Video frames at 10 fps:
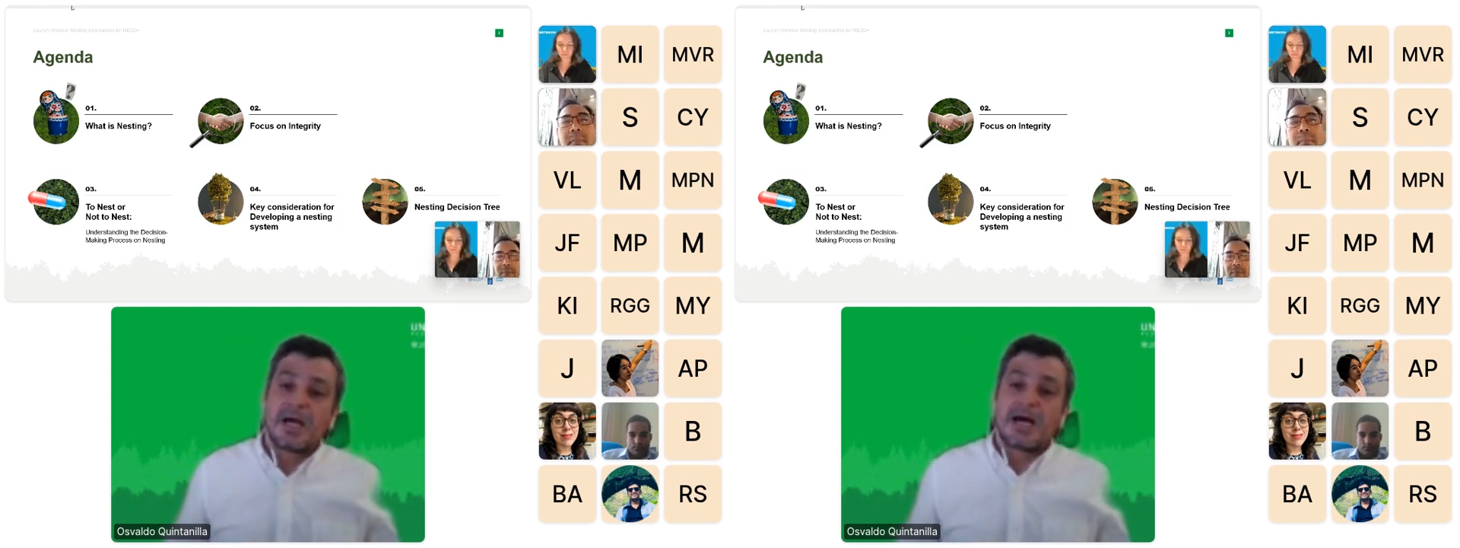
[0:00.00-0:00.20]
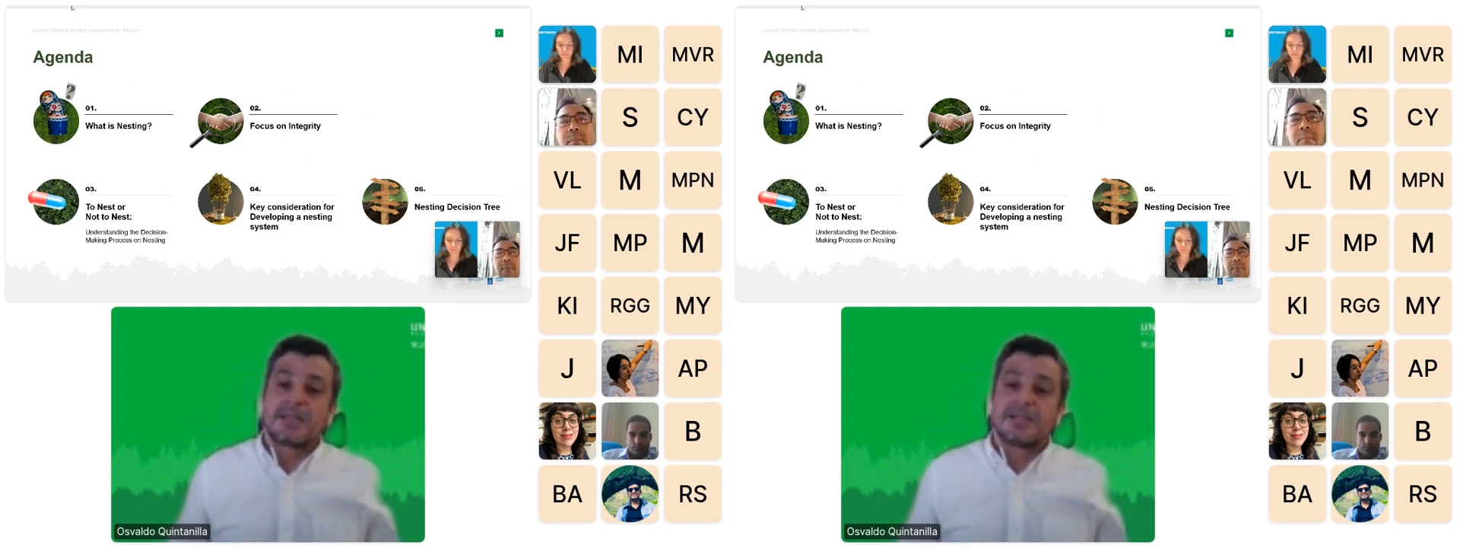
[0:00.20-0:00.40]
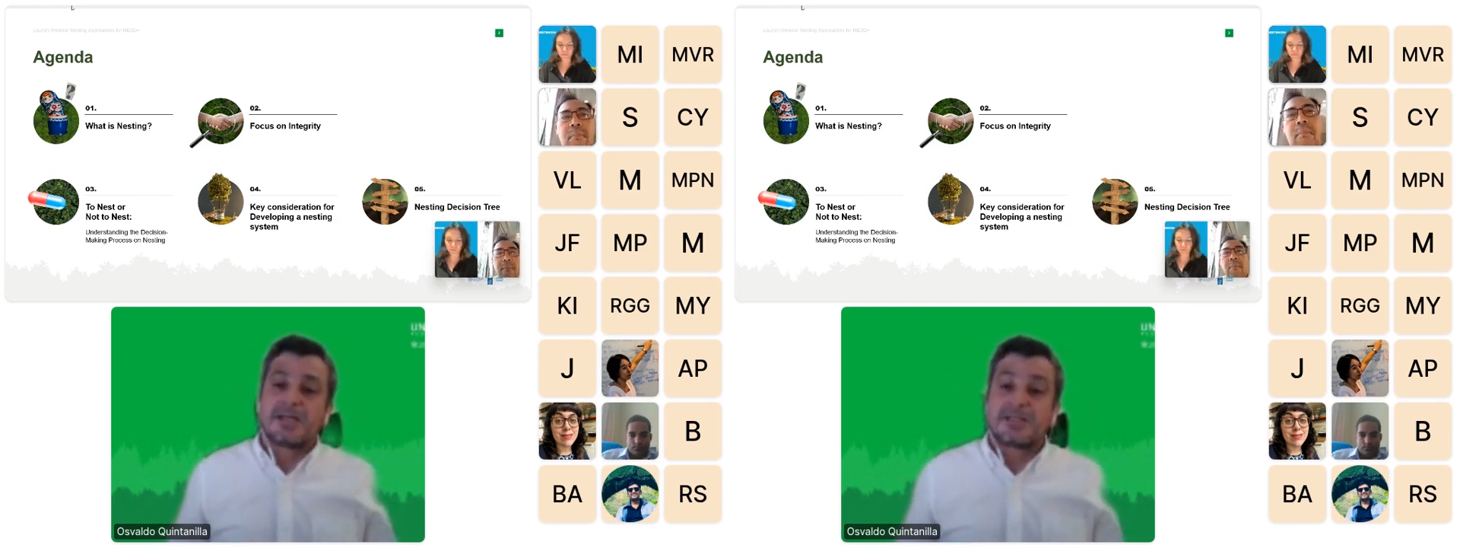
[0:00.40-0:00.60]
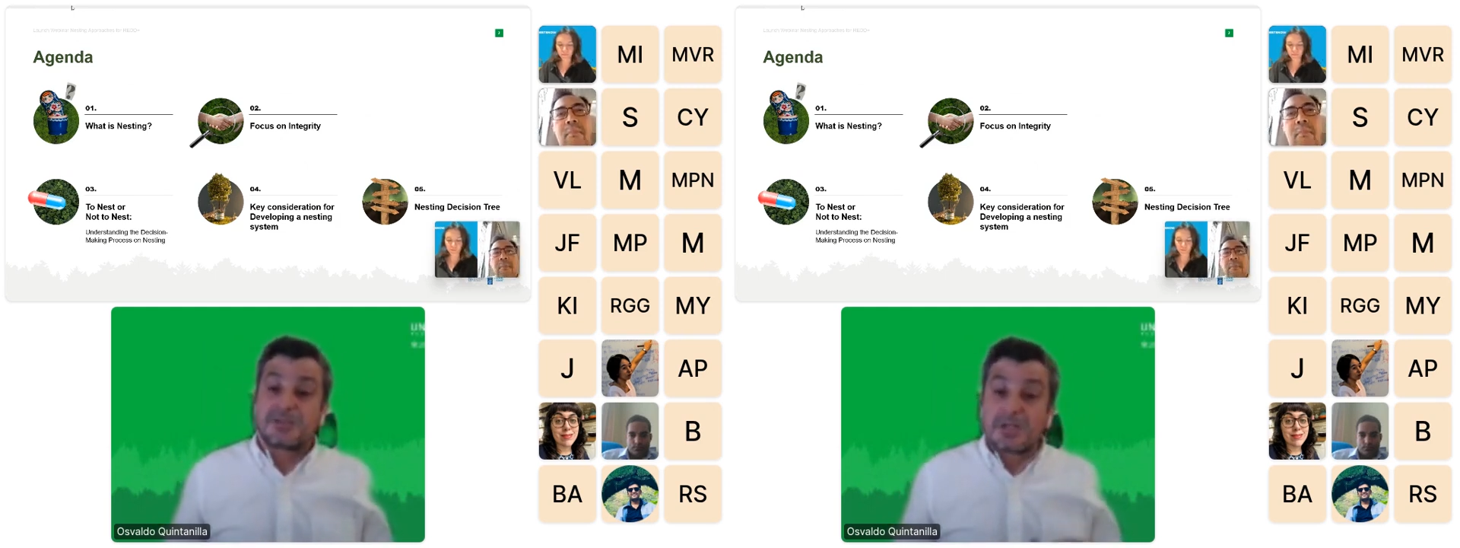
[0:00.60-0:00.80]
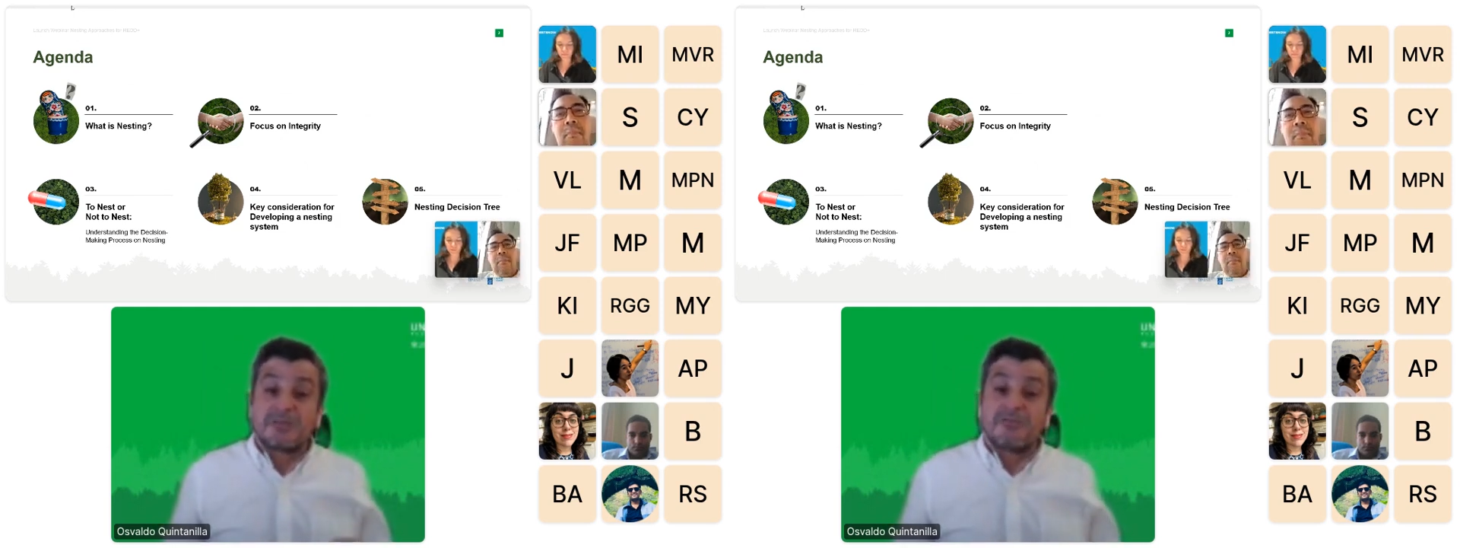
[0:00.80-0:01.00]
and
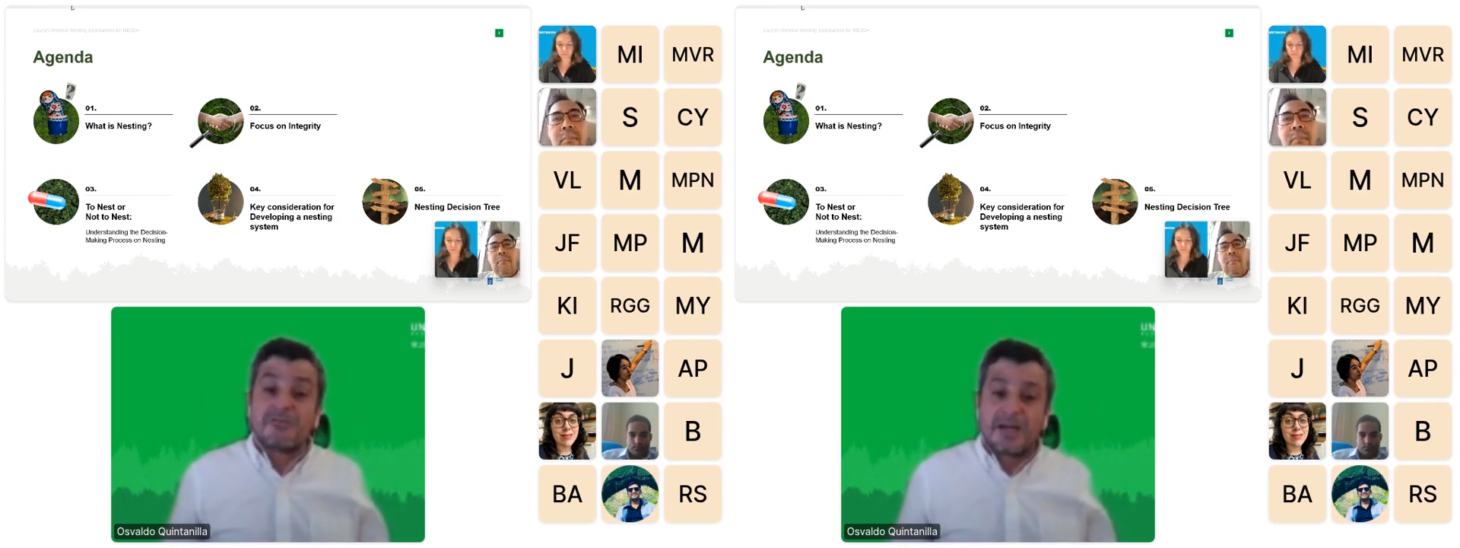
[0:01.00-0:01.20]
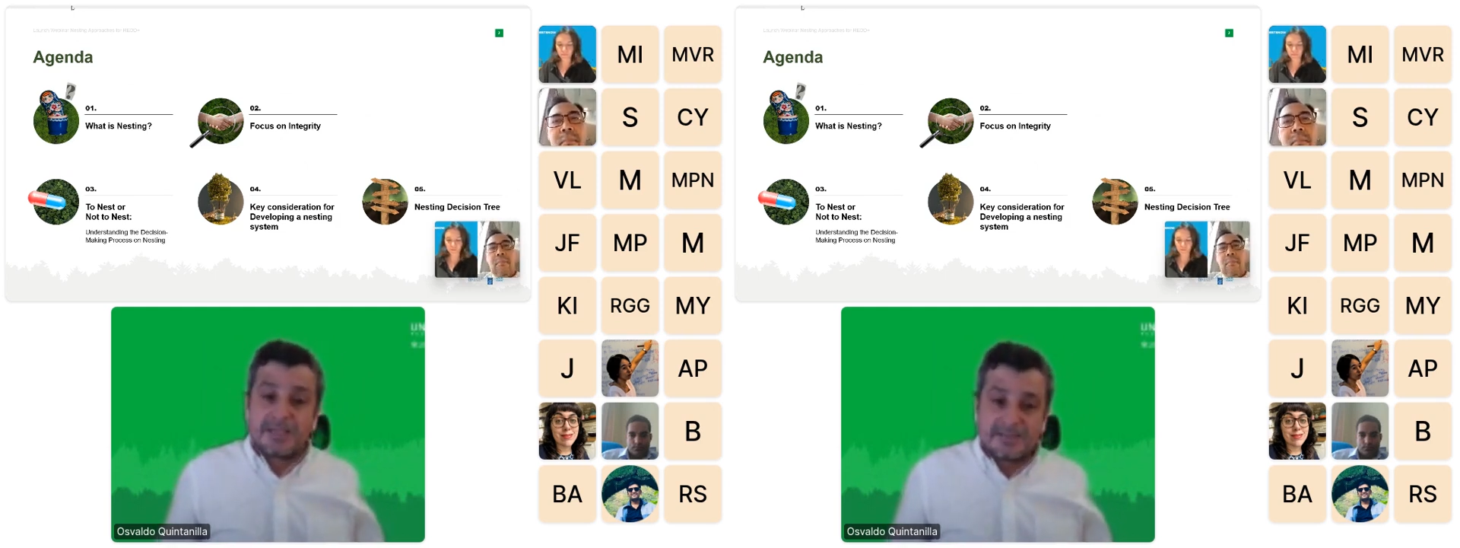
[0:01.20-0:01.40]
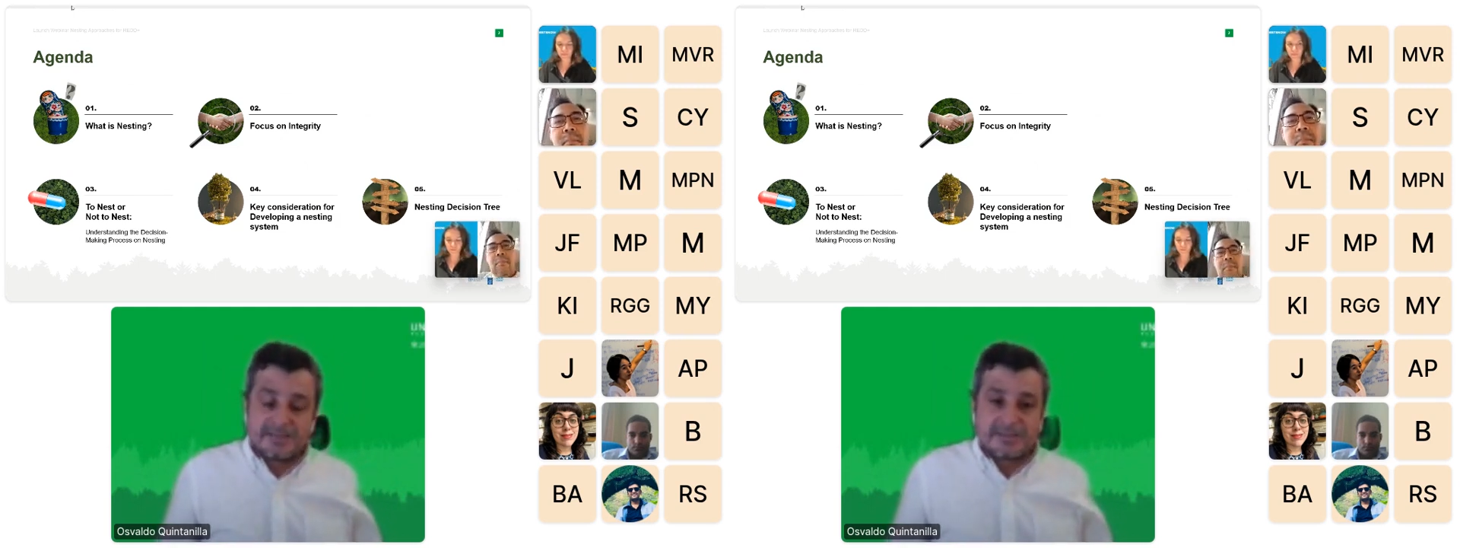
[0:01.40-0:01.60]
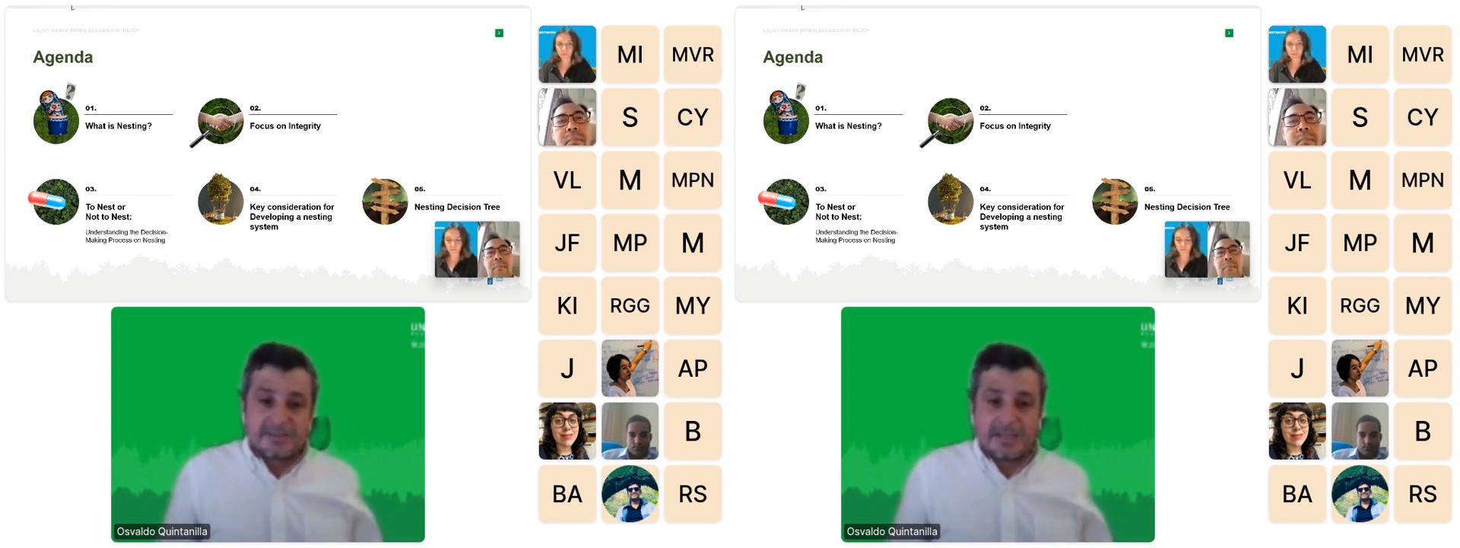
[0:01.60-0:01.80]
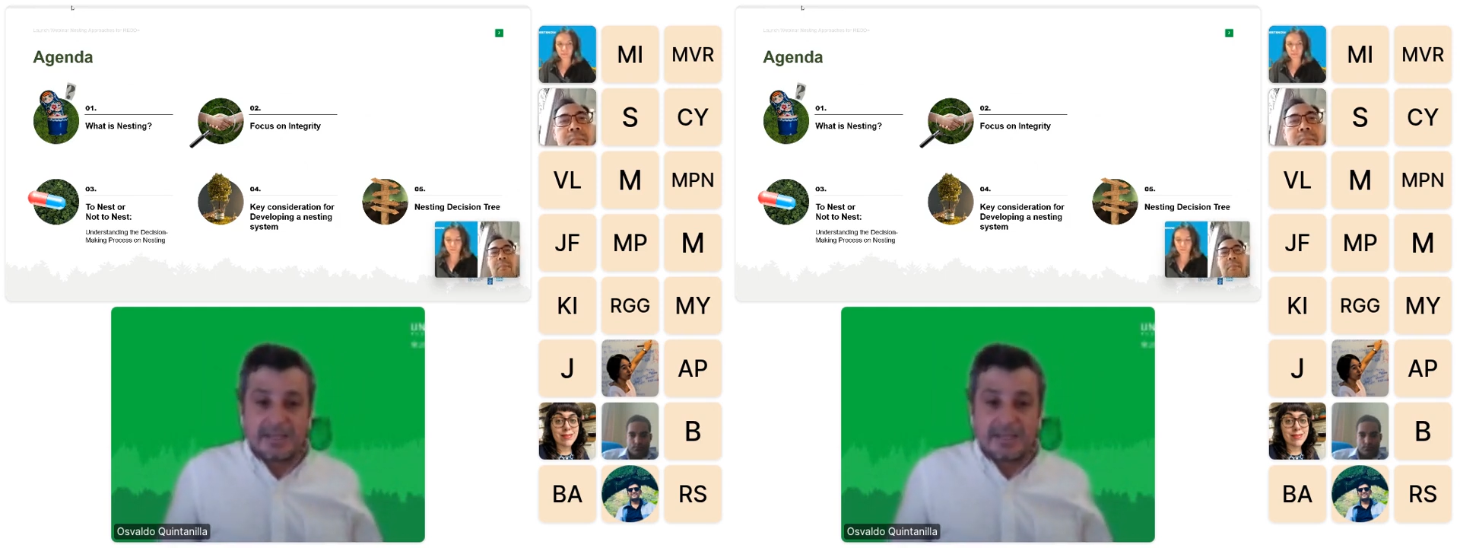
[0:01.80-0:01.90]
attracting finance.